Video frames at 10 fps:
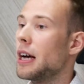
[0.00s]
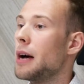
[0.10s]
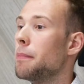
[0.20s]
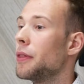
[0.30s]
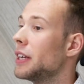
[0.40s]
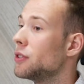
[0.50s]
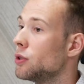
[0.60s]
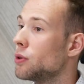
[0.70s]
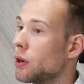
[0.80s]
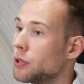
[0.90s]
But they
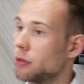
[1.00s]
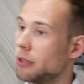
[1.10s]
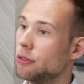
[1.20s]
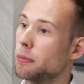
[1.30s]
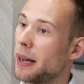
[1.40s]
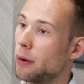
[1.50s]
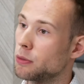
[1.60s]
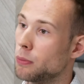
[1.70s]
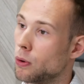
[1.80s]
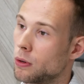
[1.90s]
do cost
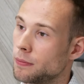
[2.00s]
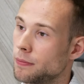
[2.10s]
£300 more.